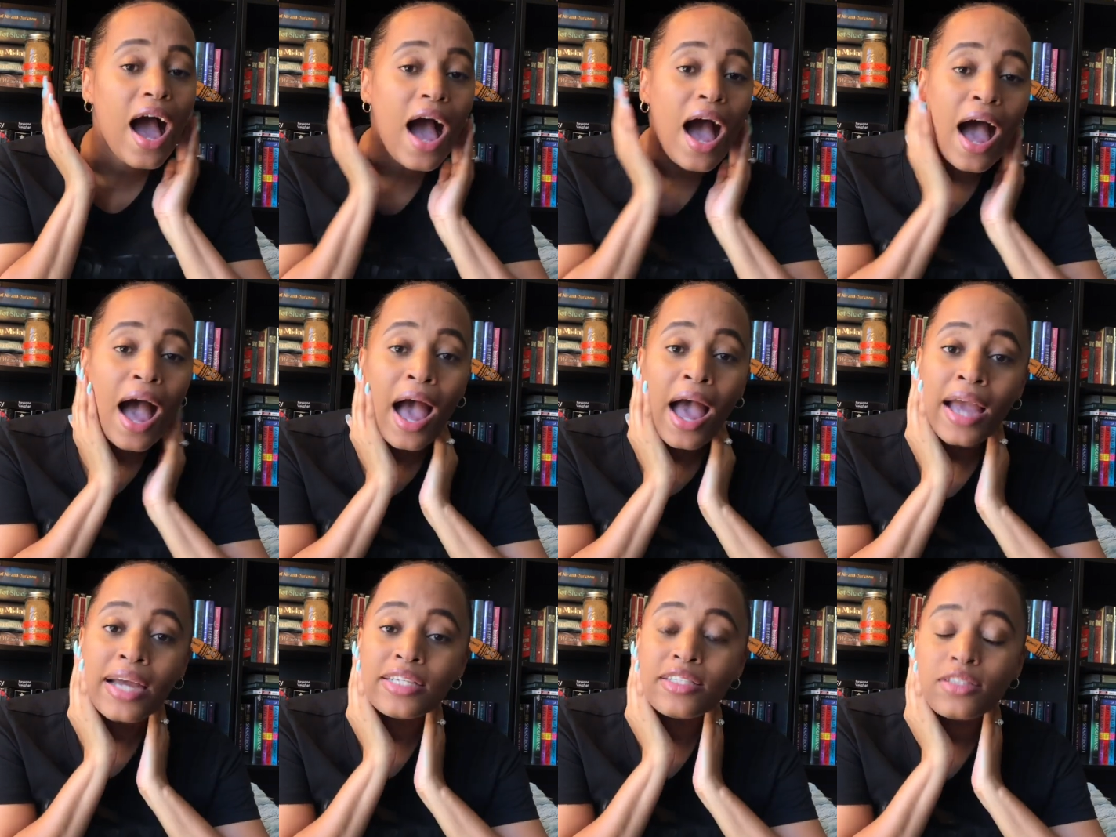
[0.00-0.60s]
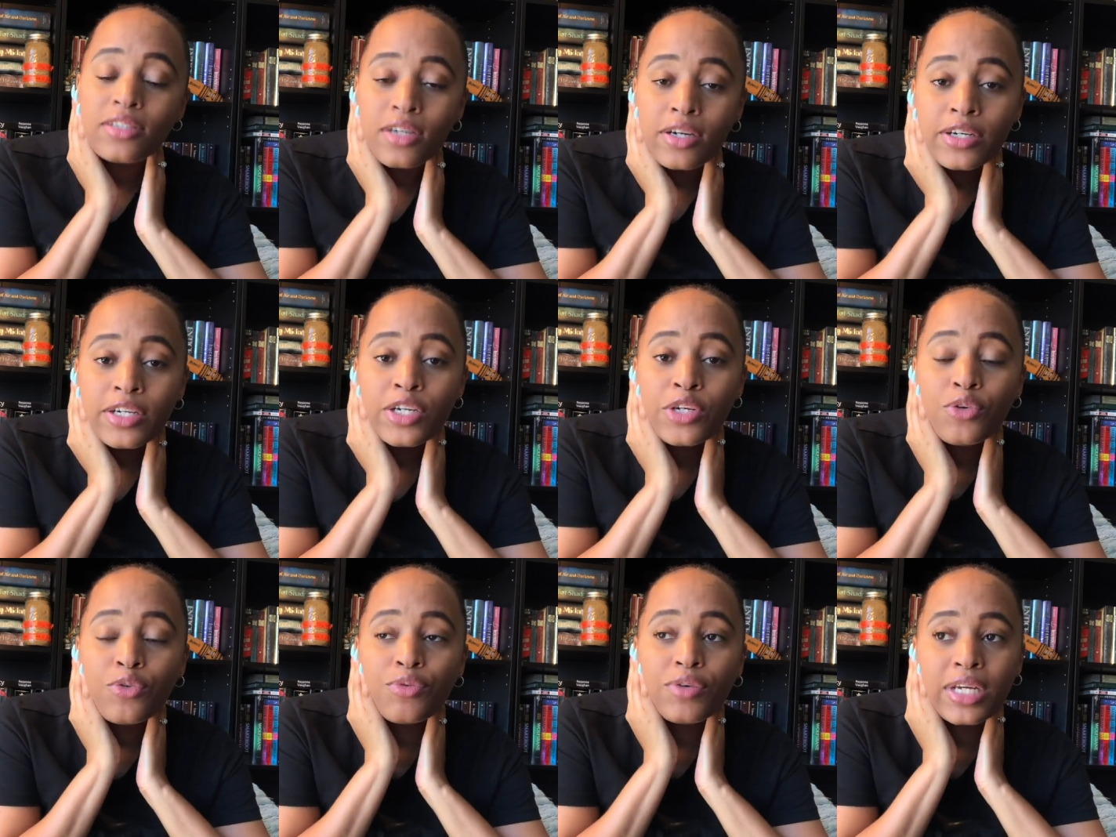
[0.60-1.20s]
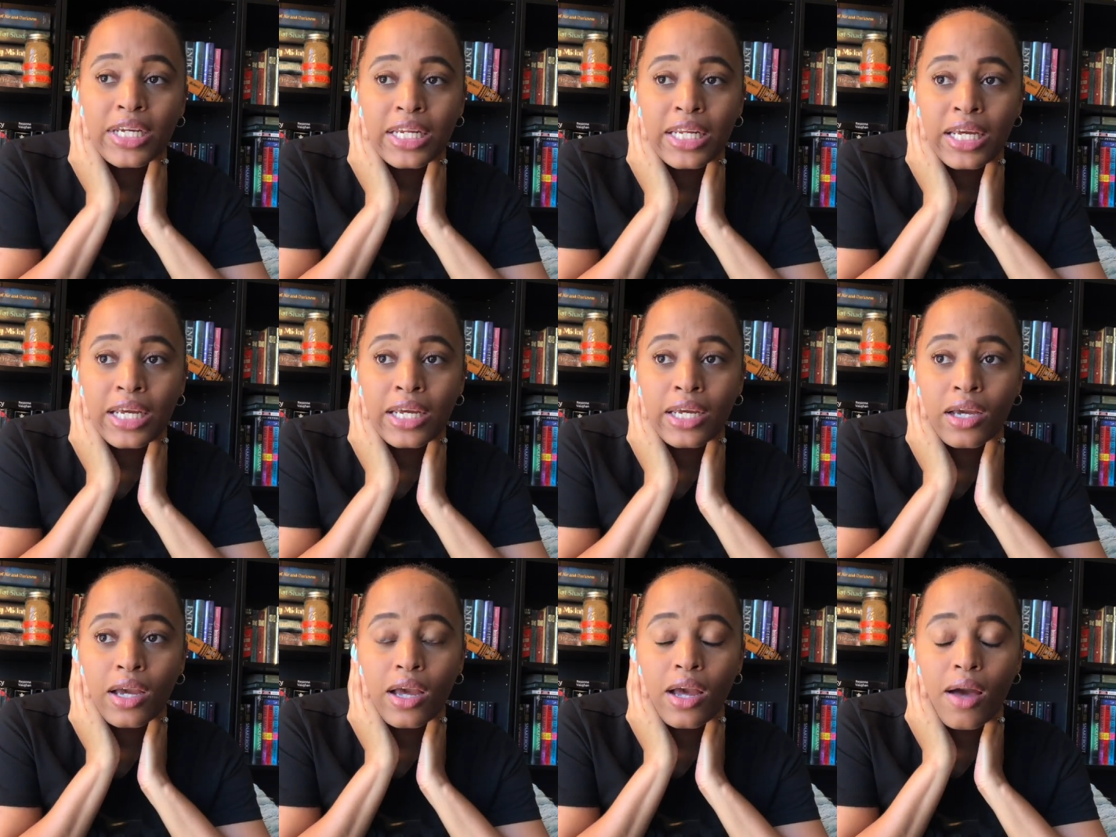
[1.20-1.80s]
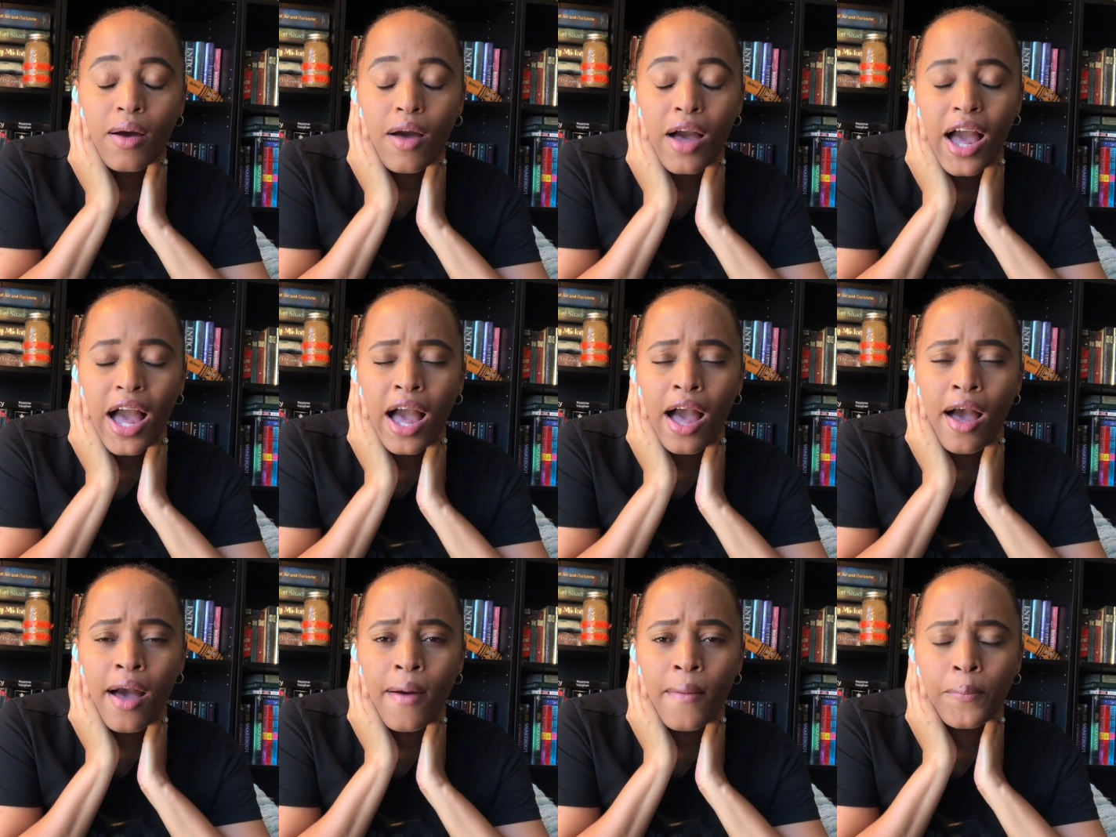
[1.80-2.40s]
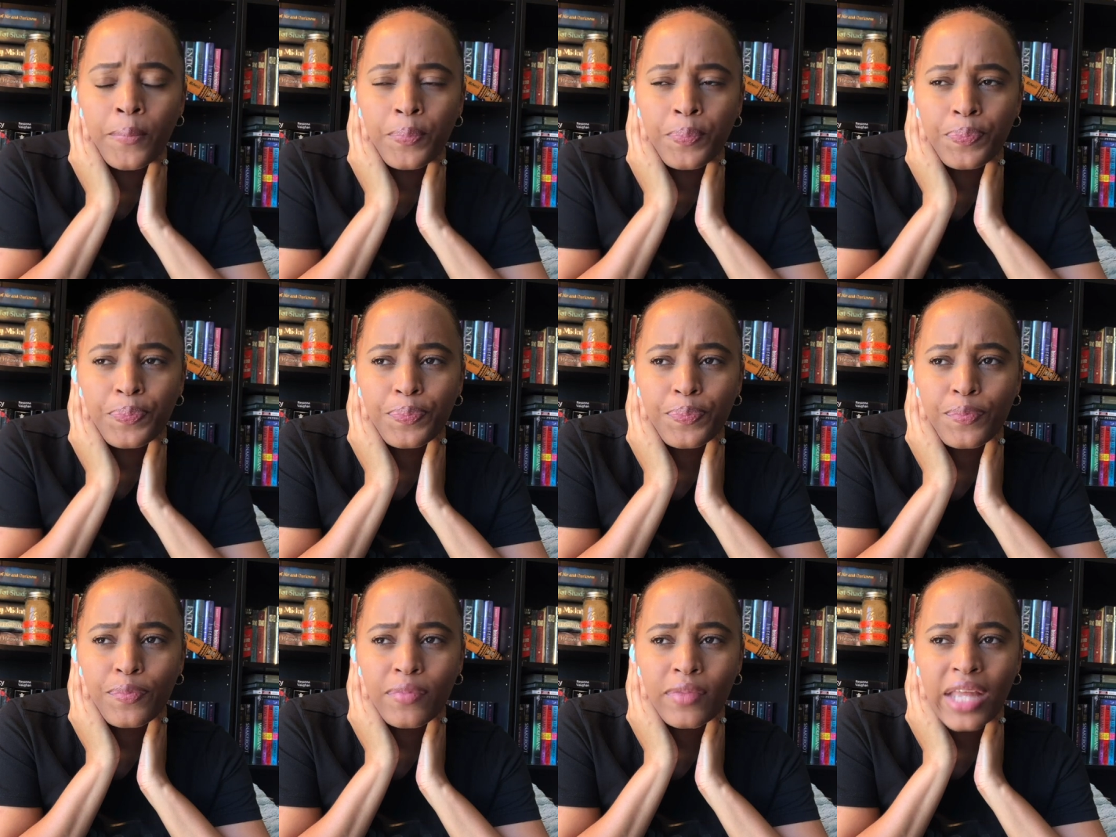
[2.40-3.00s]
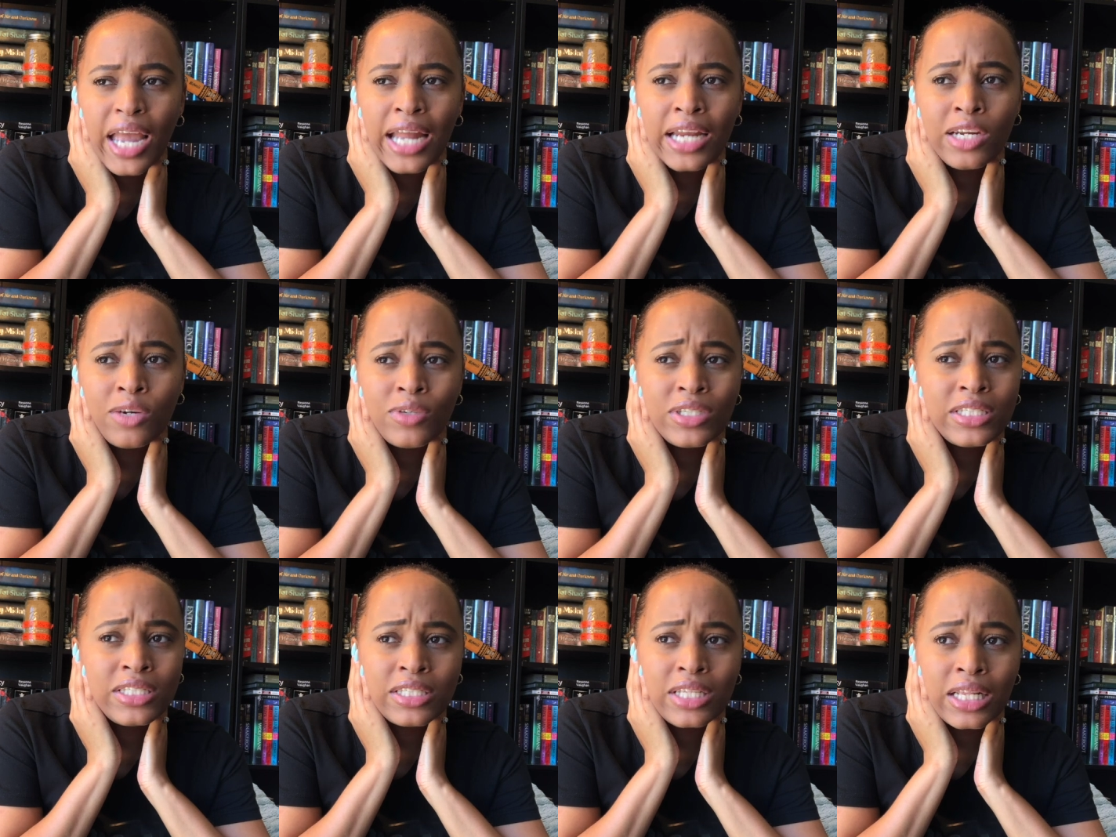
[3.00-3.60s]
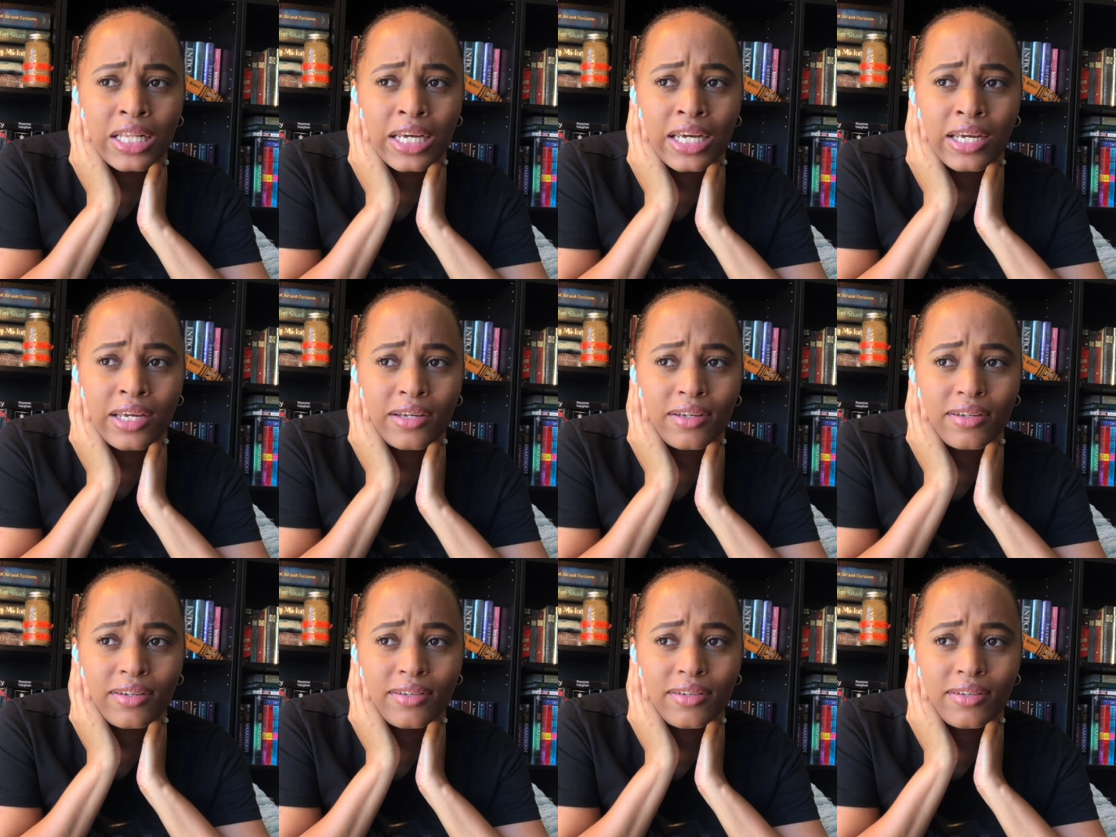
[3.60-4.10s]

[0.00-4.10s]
I started reading, I know it's silly,